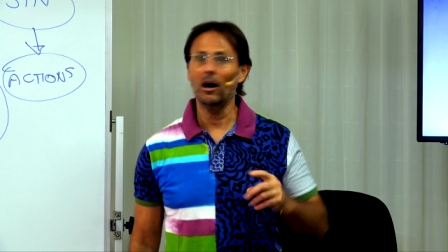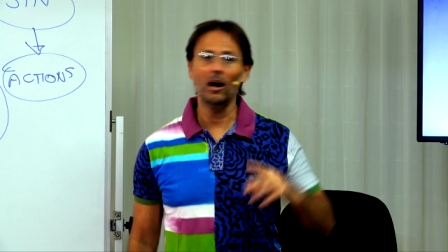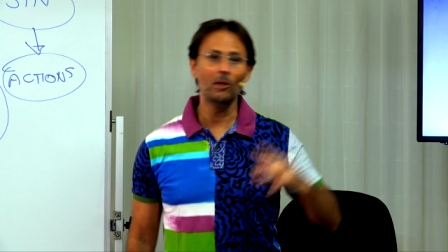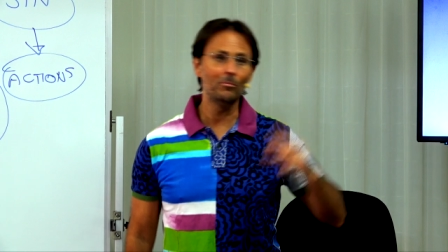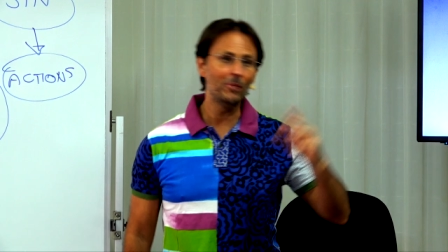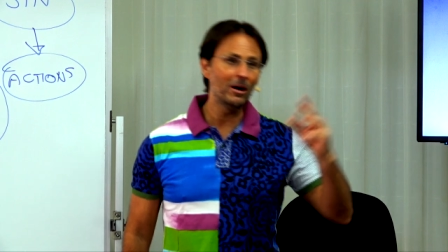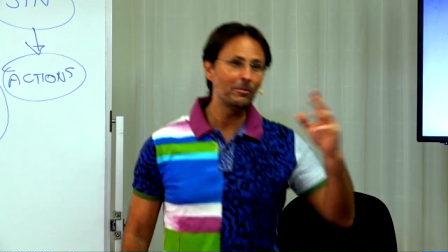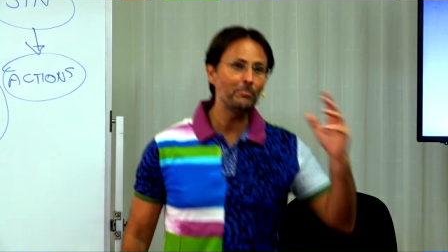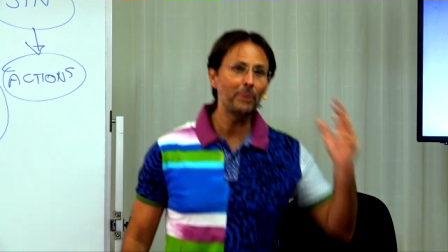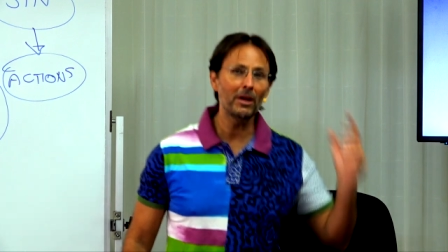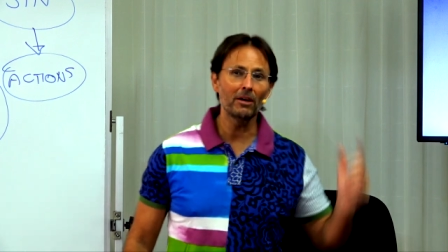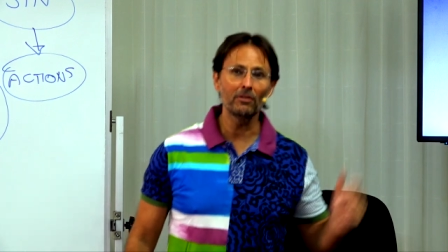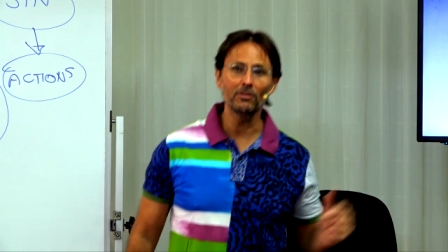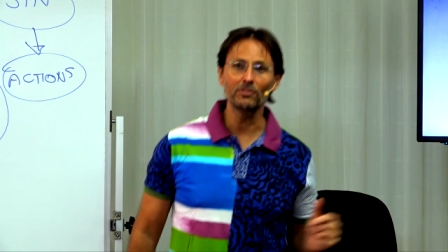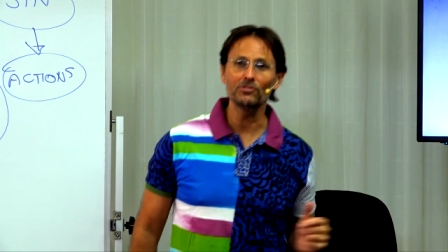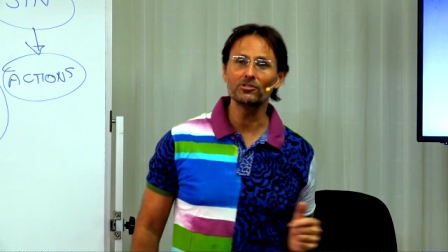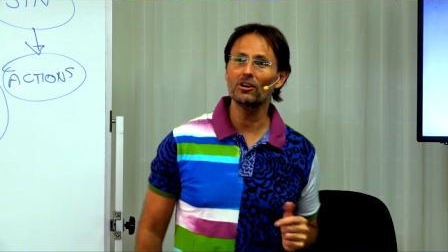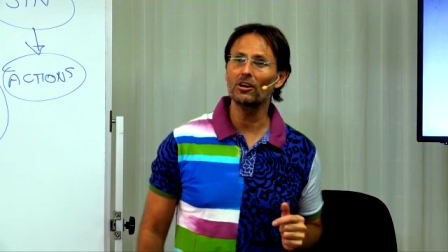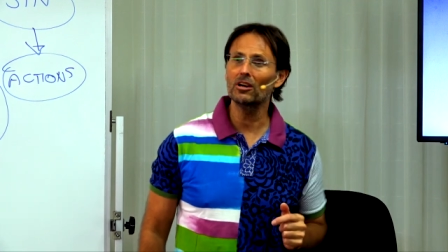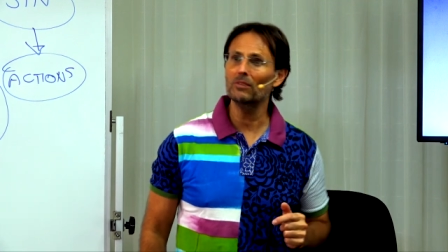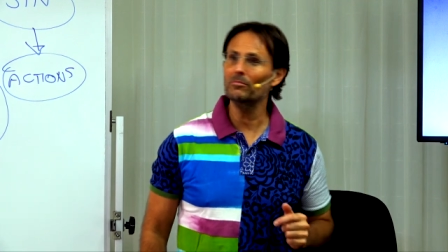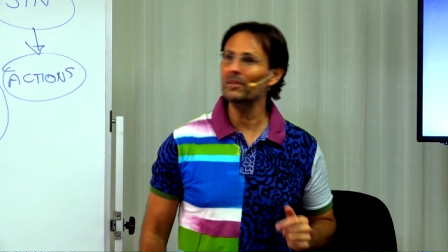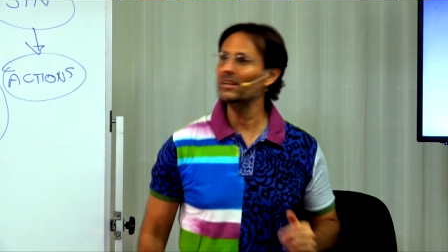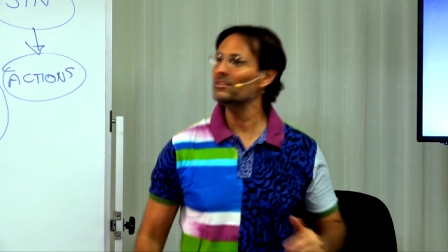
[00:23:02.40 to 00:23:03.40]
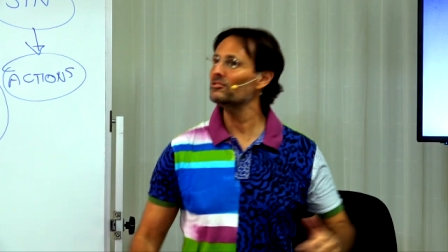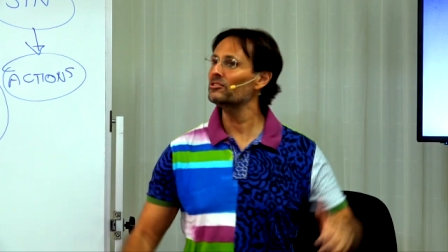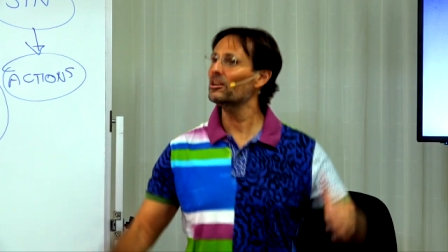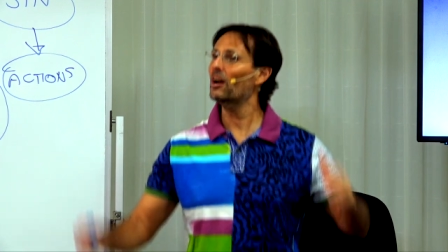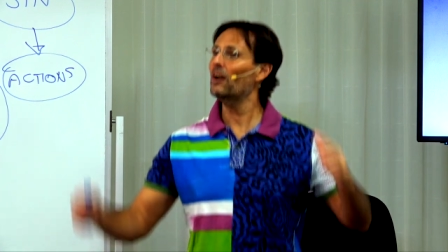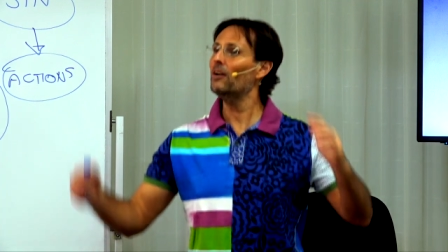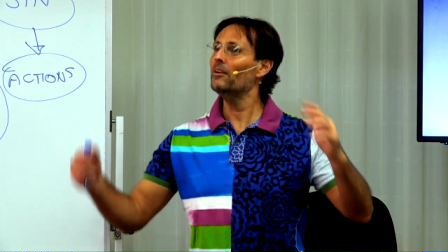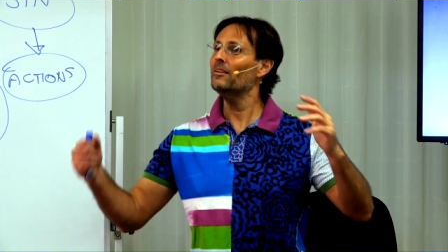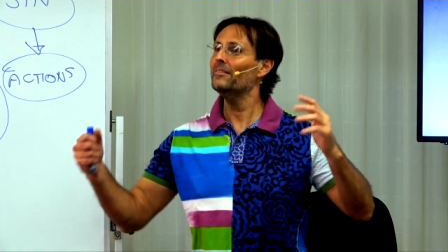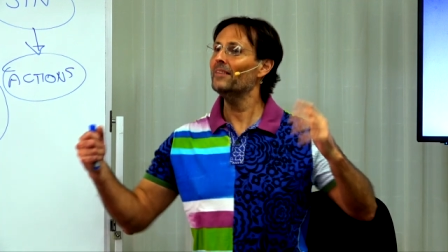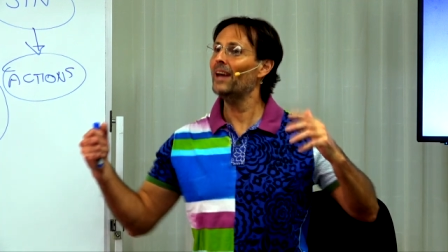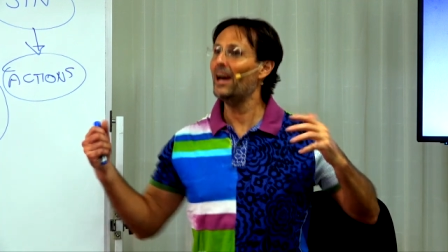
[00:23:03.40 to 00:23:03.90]
Oh, my parents hurt me,
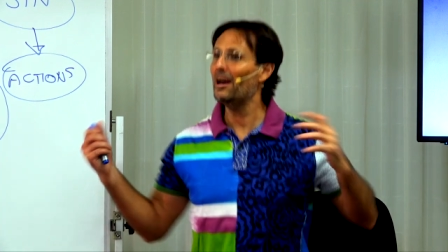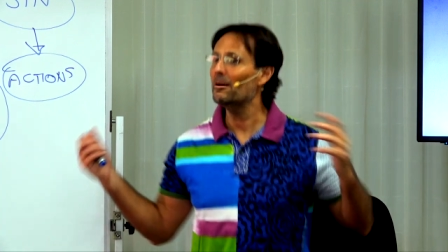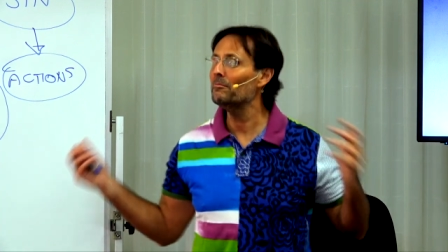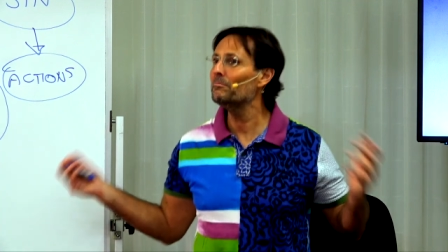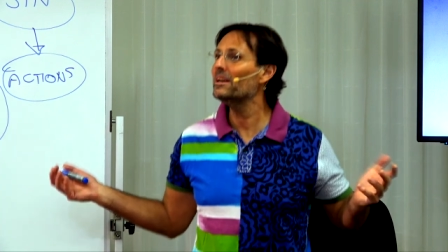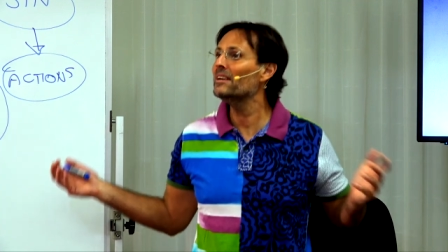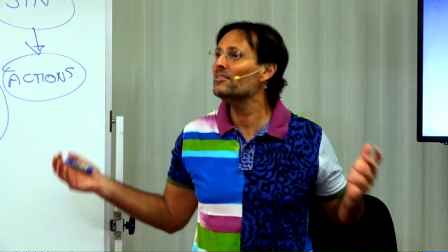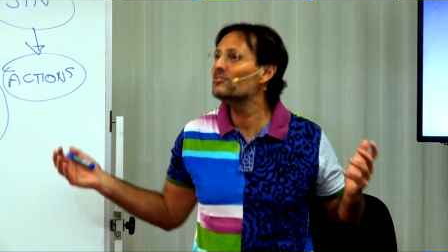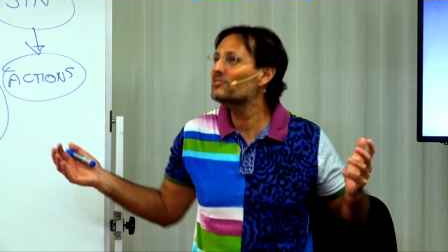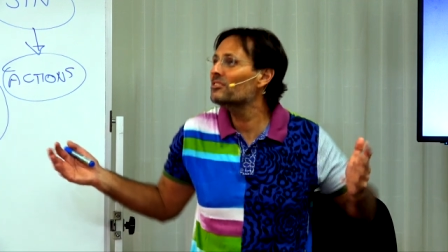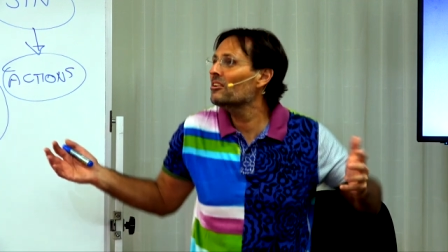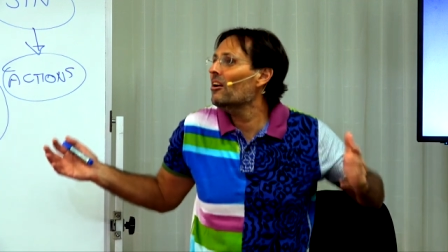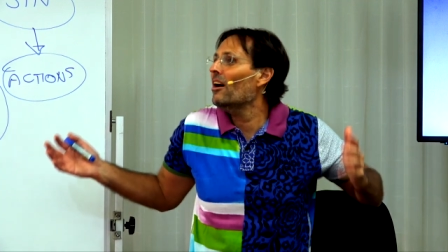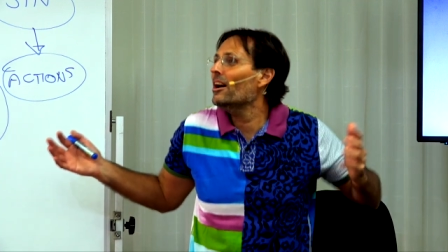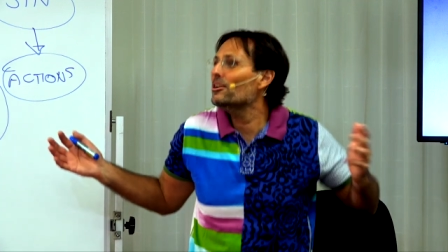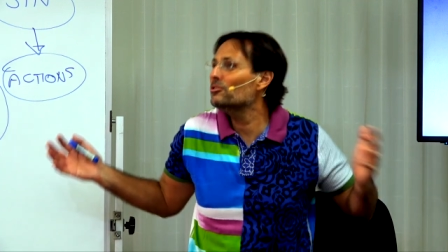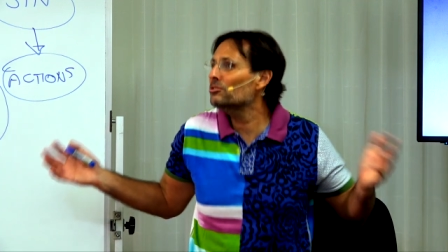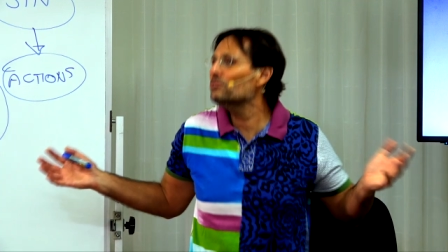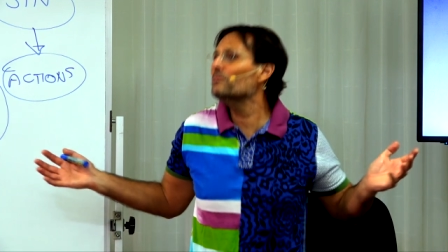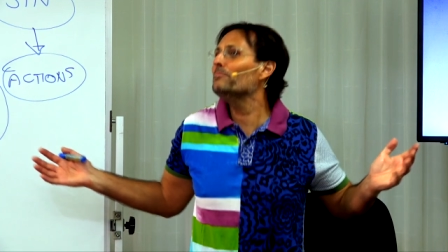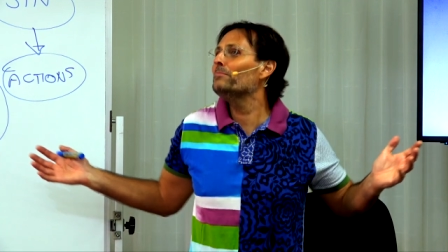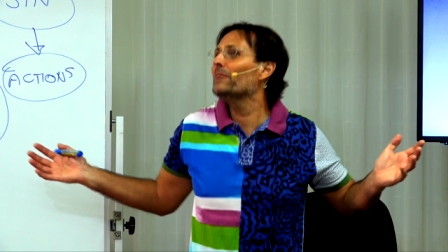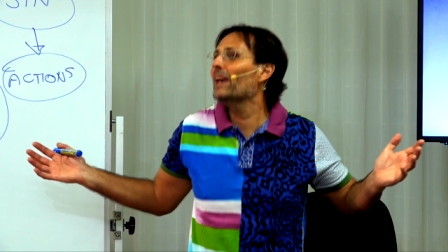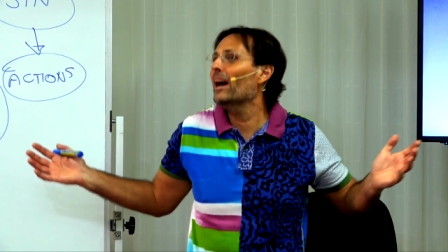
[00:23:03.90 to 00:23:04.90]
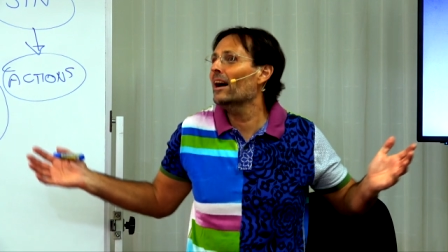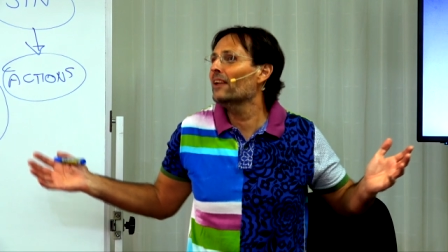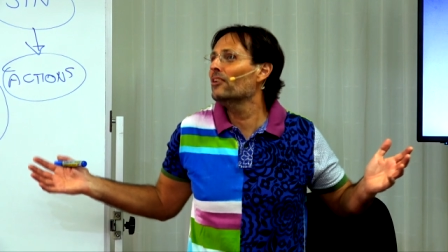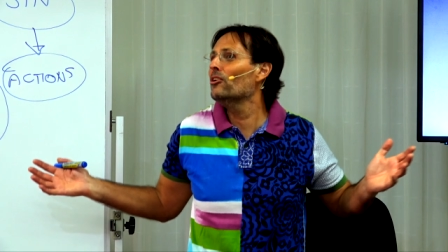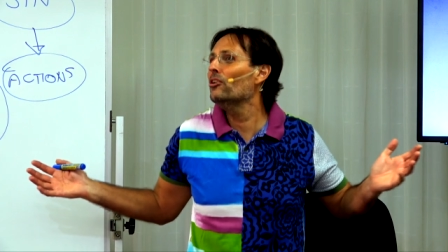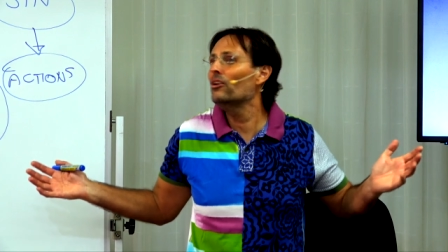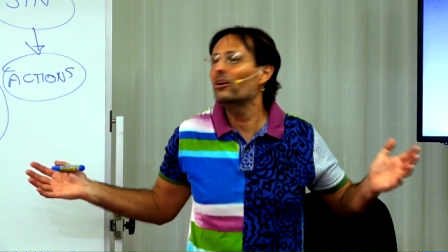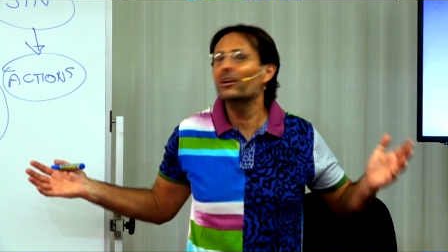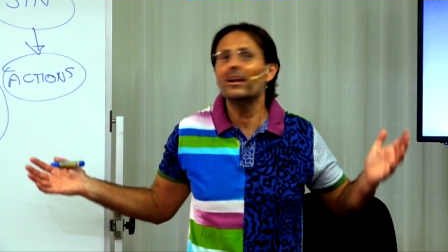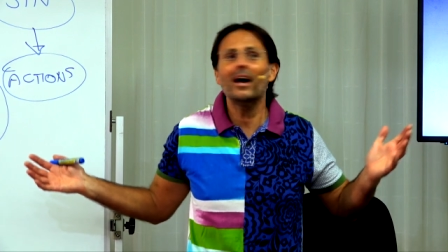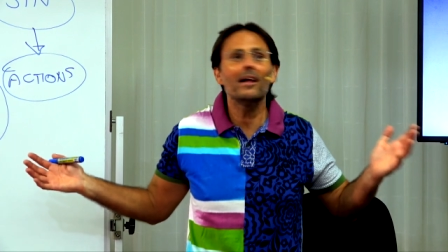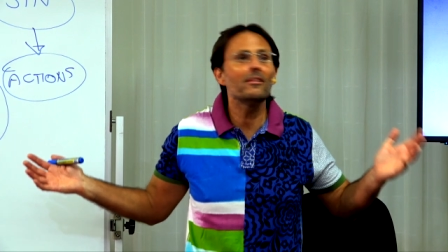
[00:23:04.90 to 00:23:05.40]
so that means that I should be able to
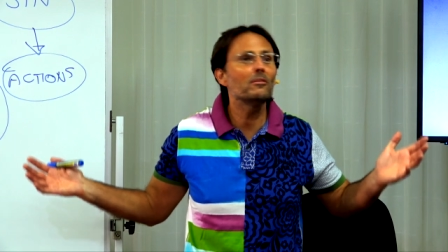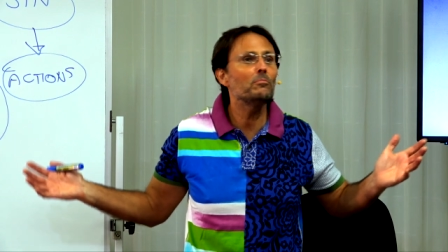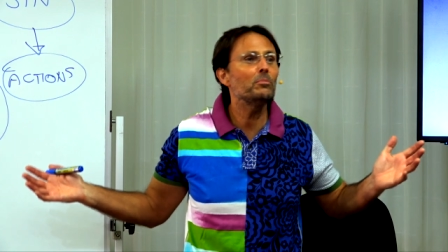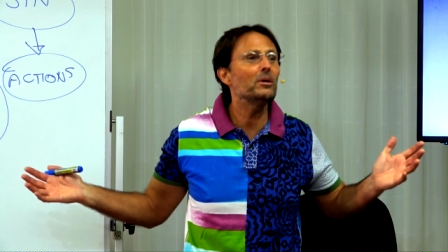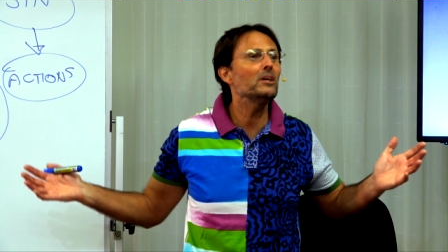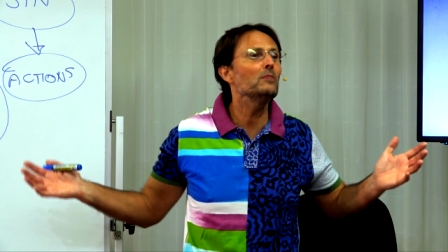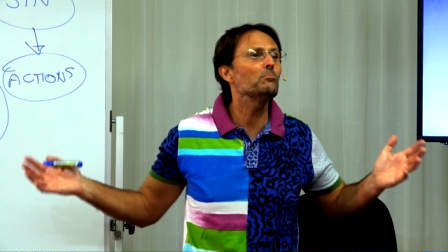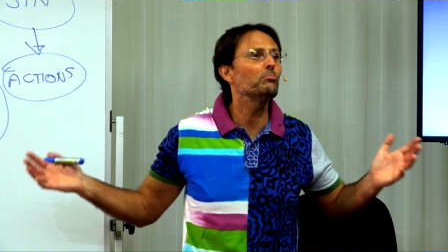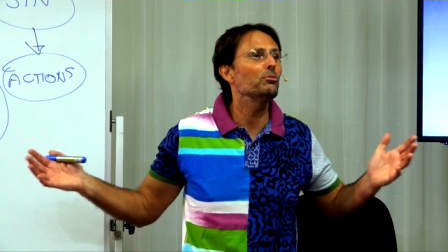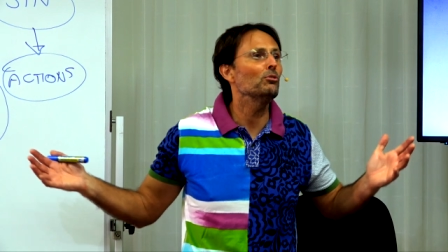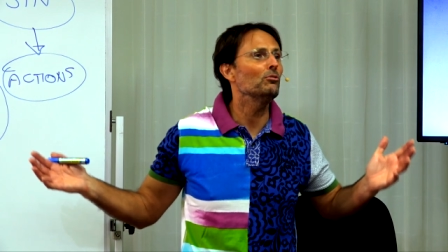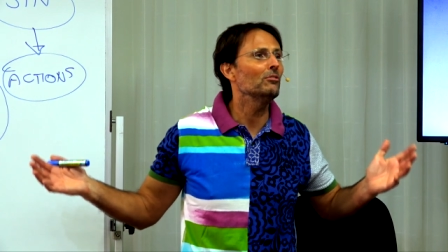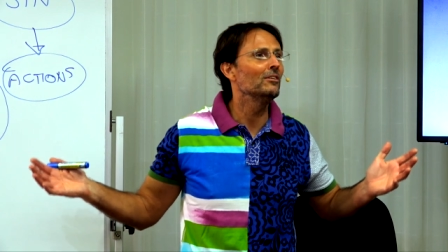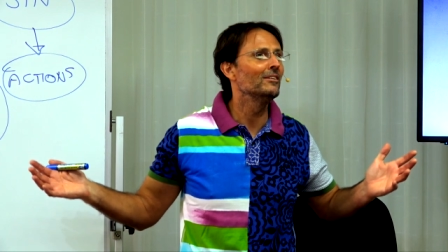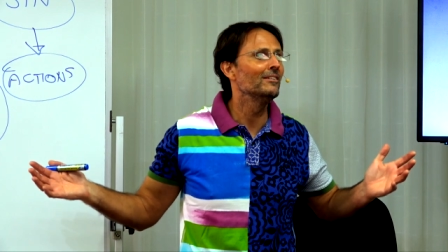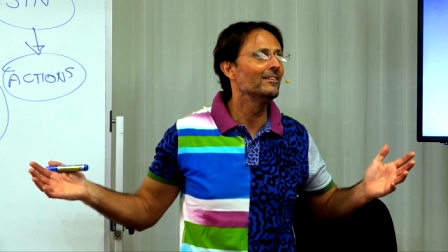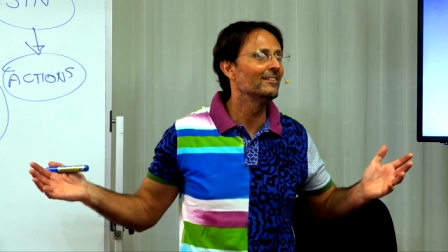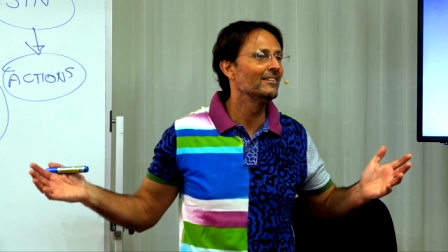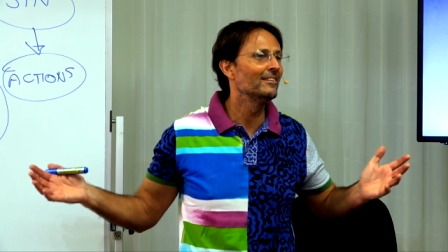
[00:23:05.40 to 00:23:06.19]
hurt other people.